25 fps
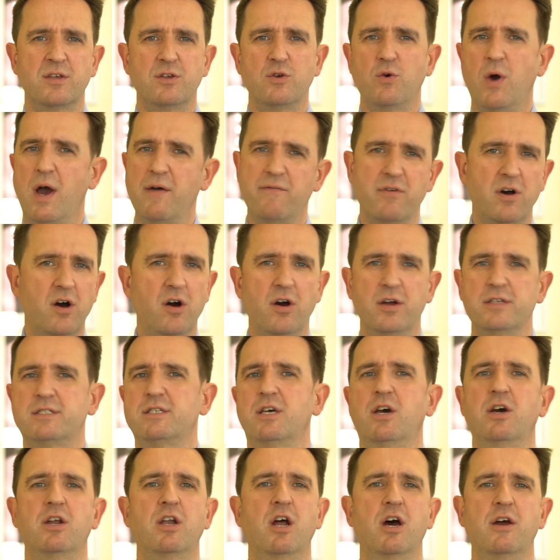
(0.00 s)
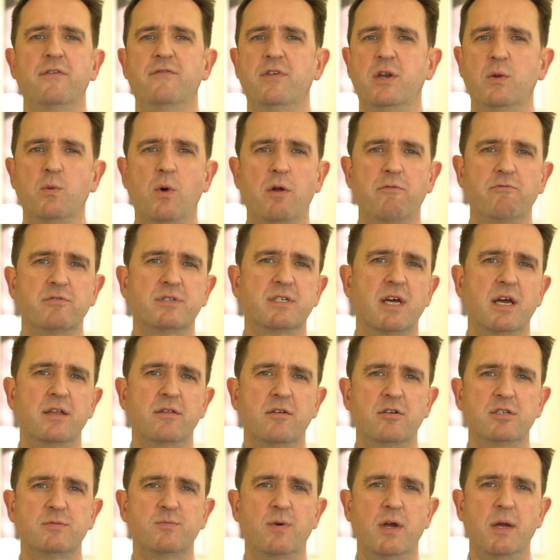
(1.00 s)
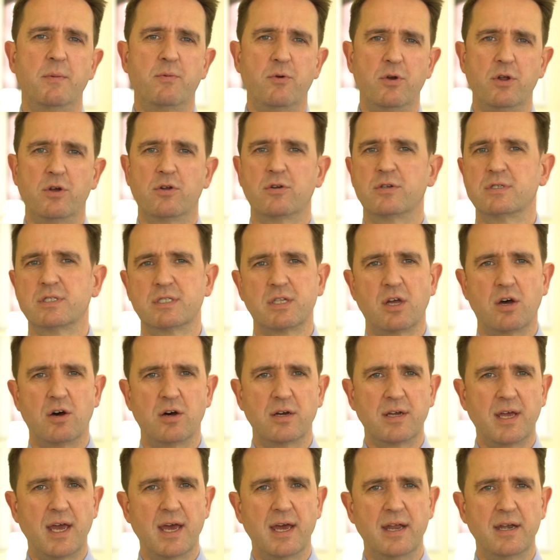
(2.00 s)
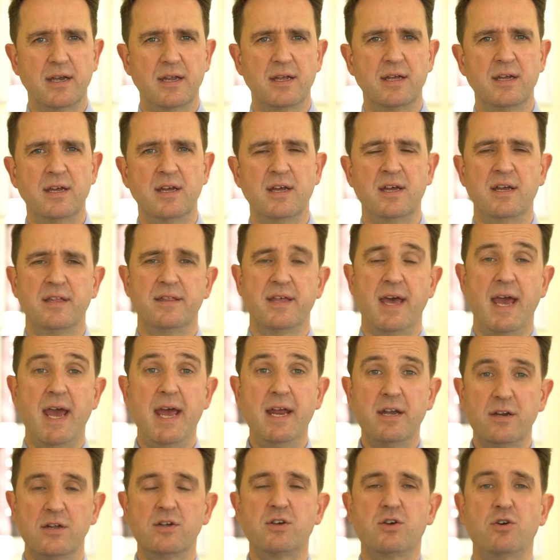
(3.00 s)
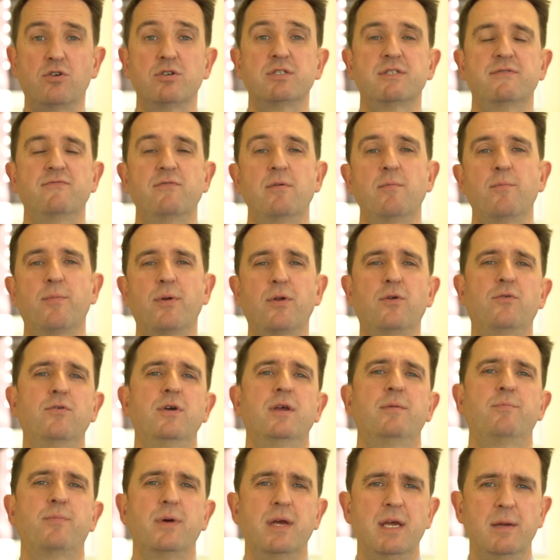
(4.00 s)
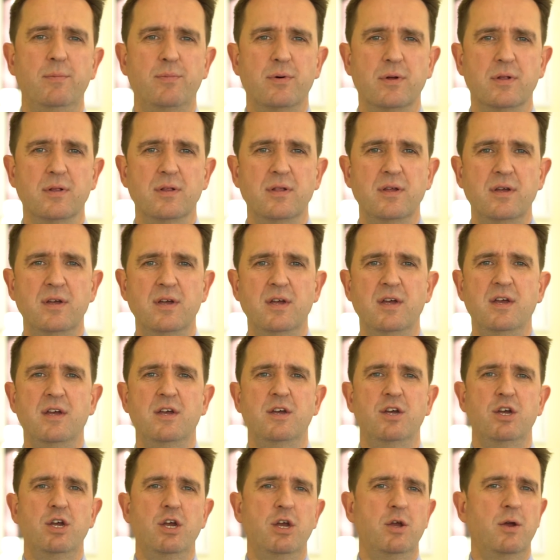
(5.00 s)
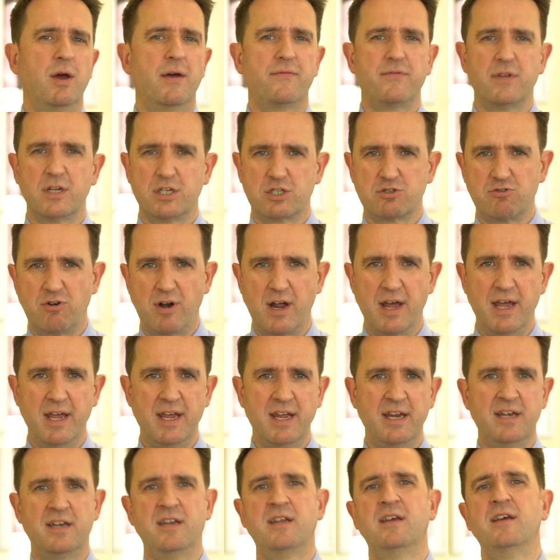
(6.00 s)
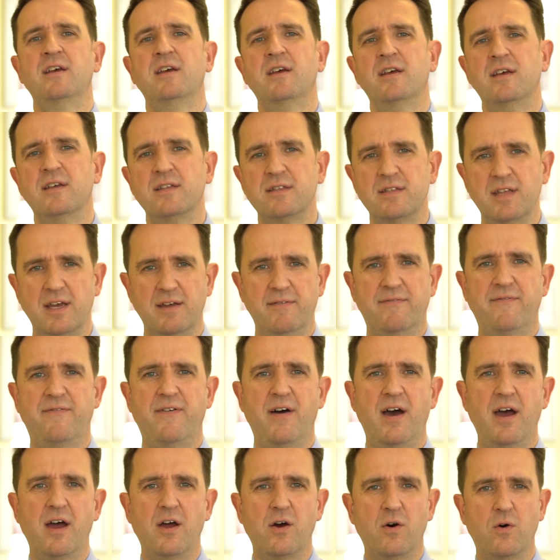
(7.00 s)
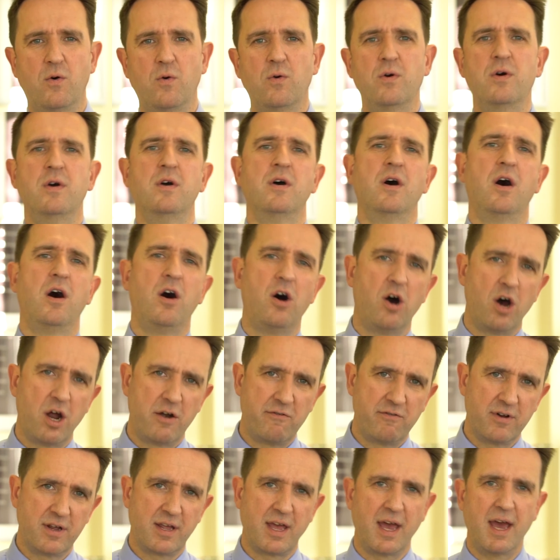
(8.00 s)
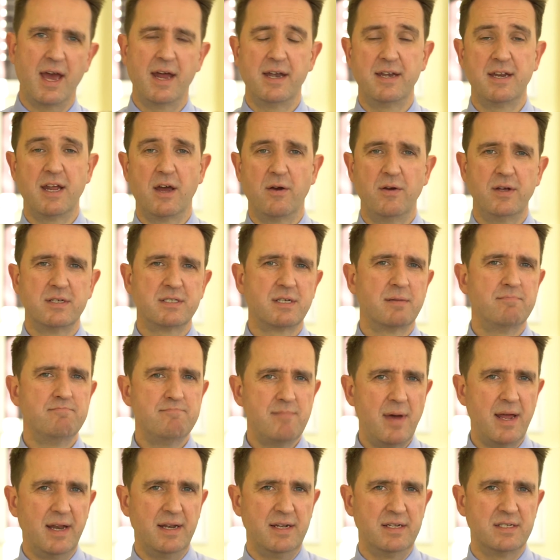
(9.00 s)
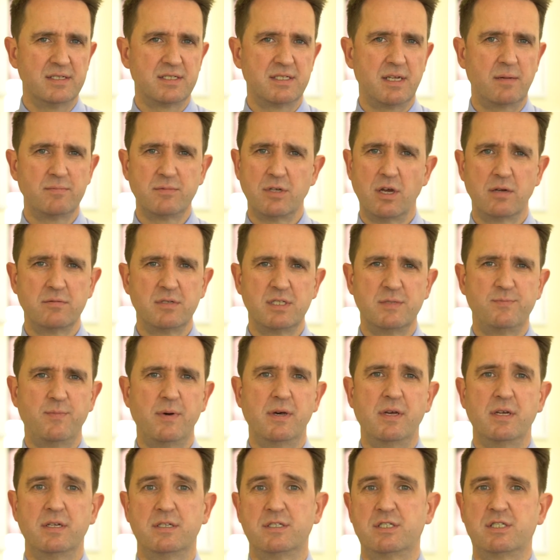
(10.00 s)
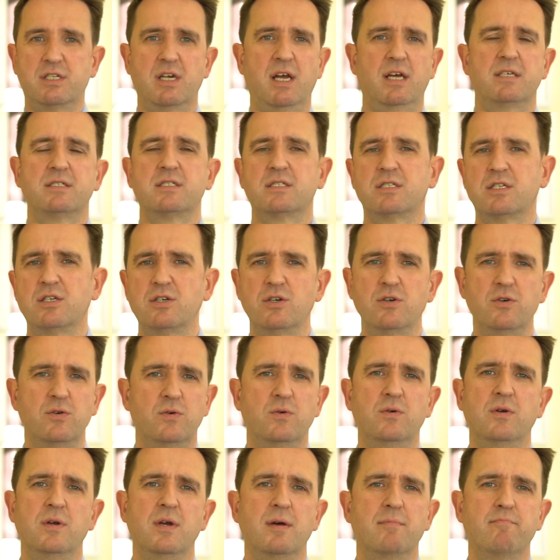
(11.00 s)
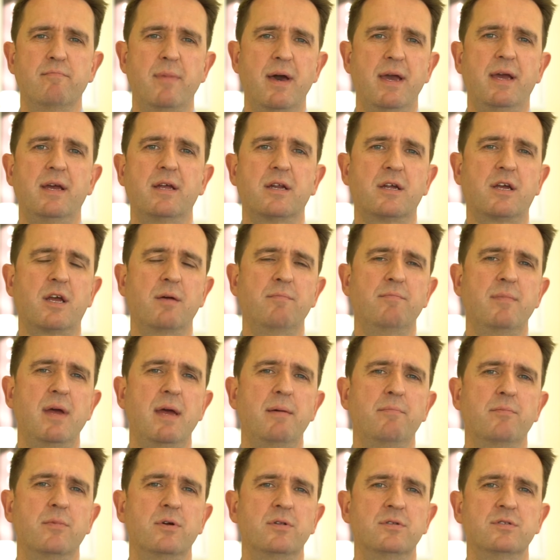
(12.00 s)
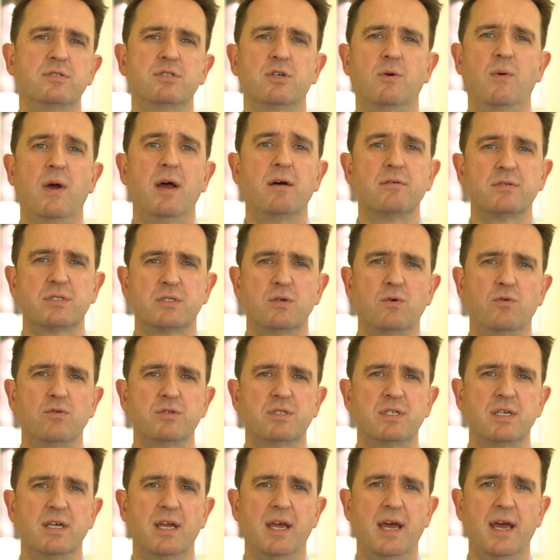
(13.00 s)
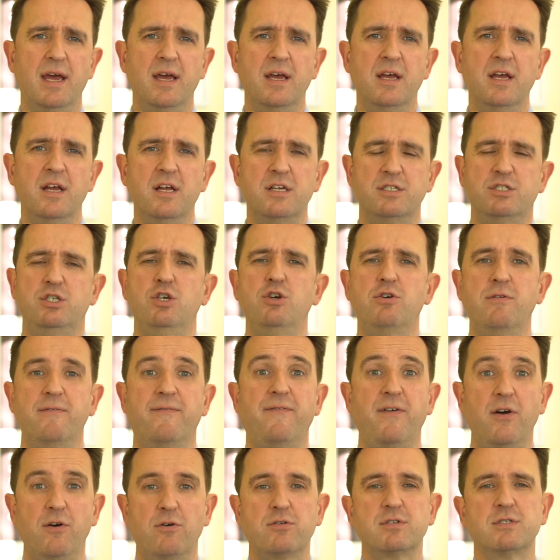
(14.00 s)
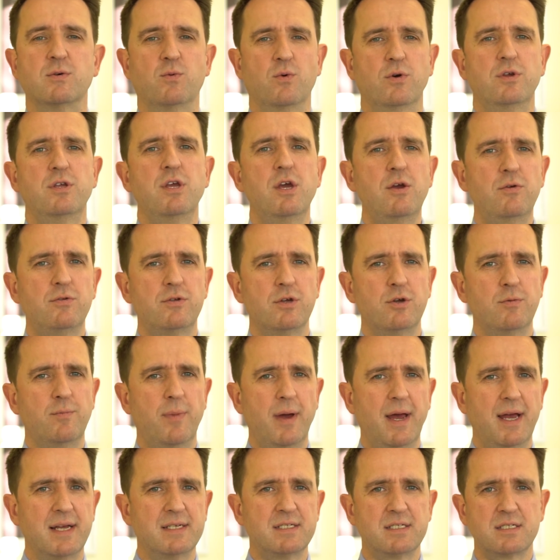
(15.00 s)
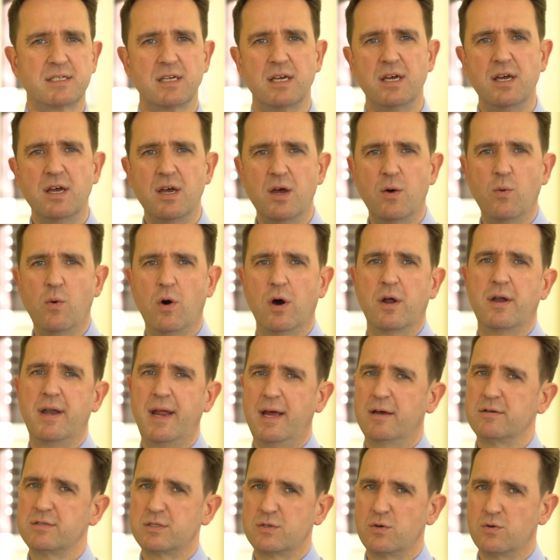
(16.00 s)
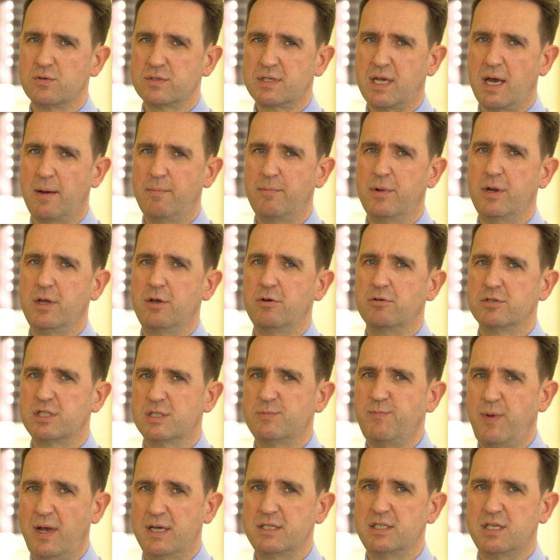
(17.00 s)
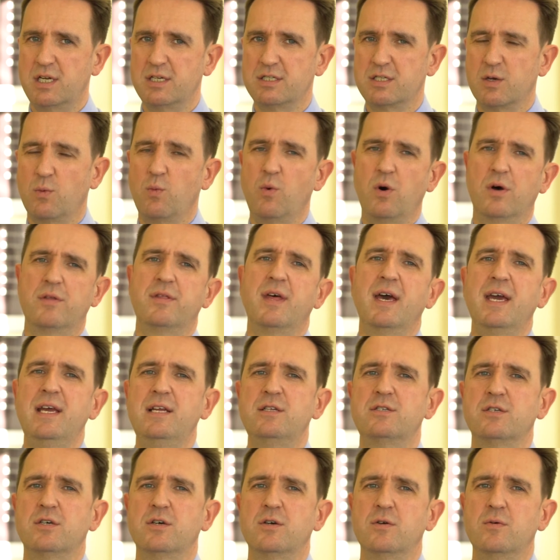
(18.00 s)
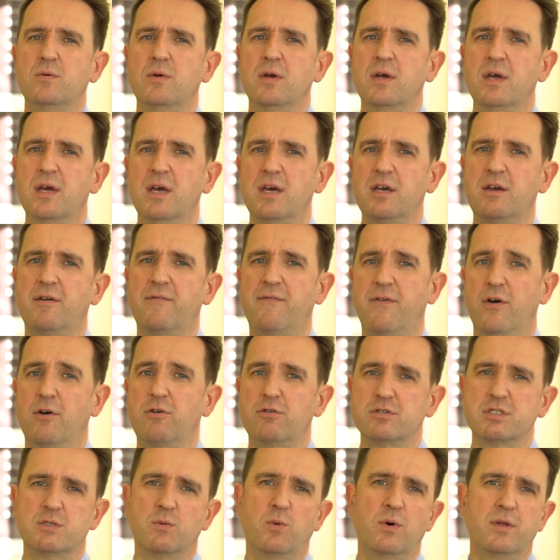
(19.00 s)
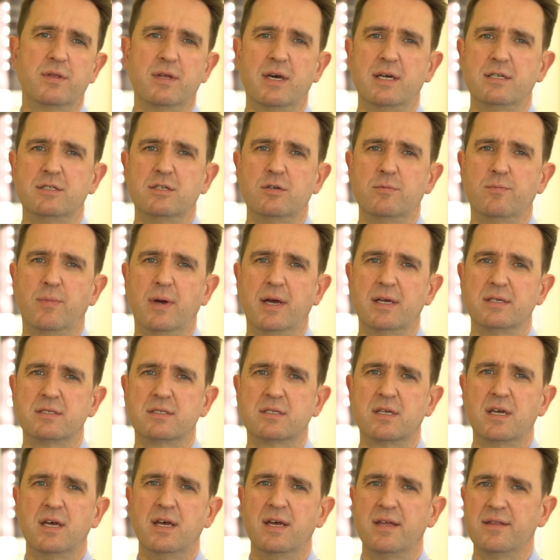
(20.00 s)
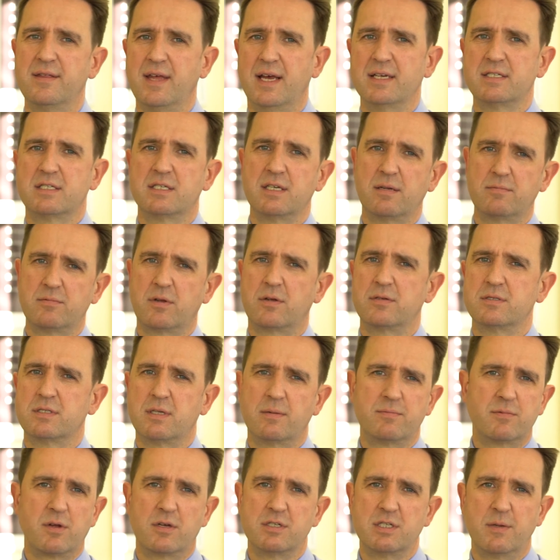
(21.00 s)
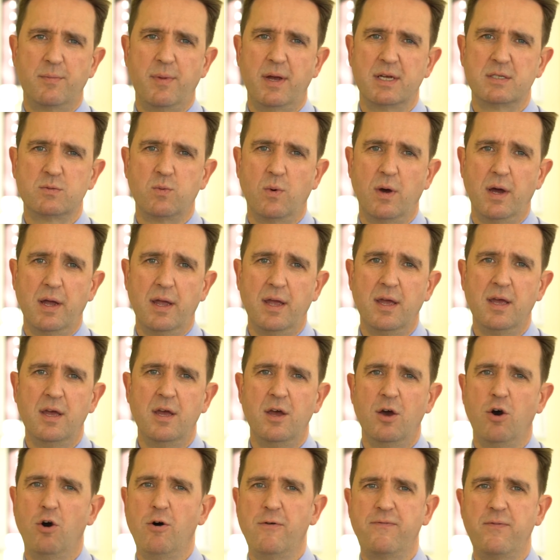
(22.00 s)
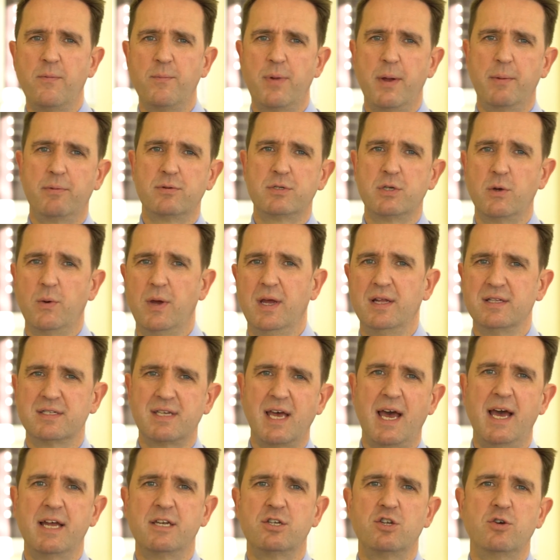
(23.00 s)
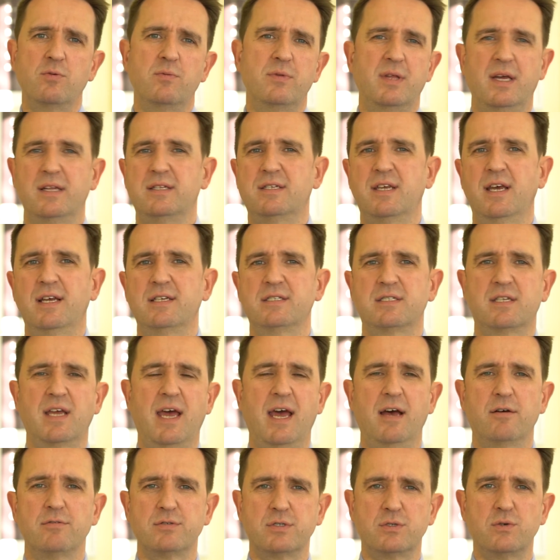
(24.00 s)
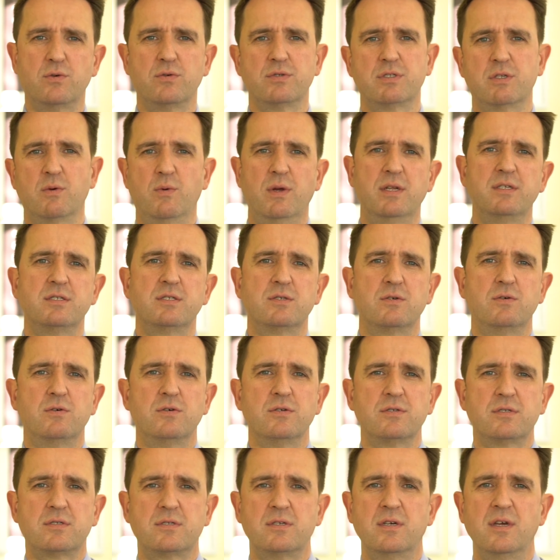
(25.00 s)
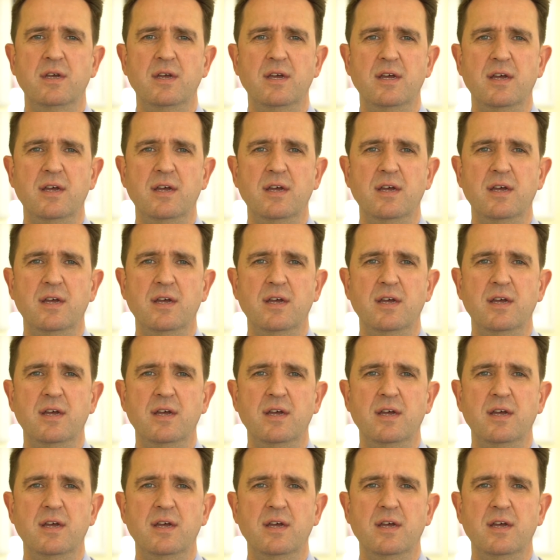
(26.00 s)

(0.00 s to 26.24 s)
you'll have a high turnover and you won't retain those people, and you've got to start again. The hidden cost of employing people who you have to train, they fail, hire again, it's immense. Sometimes it's better just to make a commitment to outsourcing it so you can focus on what you do best, while an outsourced company who are specialists at what they do can focus on what they do best. That's sometimes the best way. Often people do it in tandem and they test outsource to insource